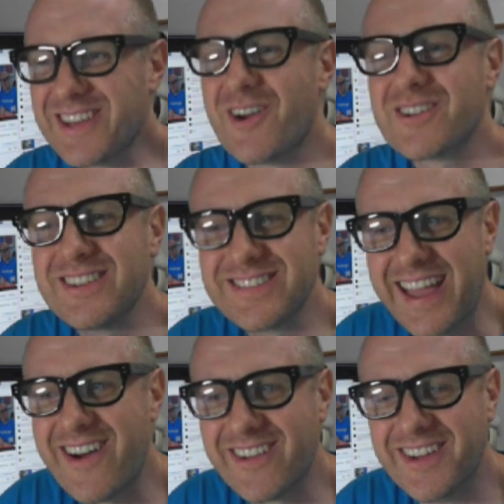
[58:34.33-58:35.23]
knocked it
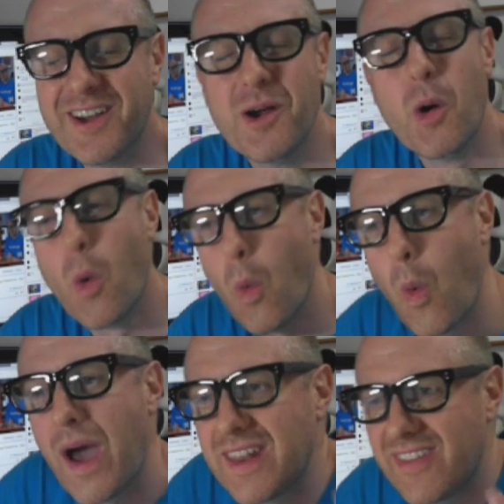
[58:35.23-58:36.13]
down.
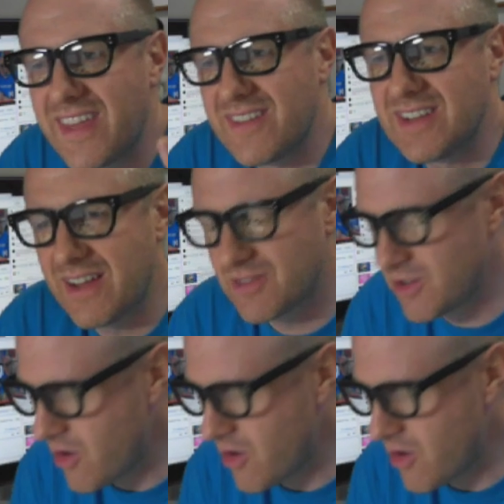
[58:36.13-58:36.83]
Why did they even have to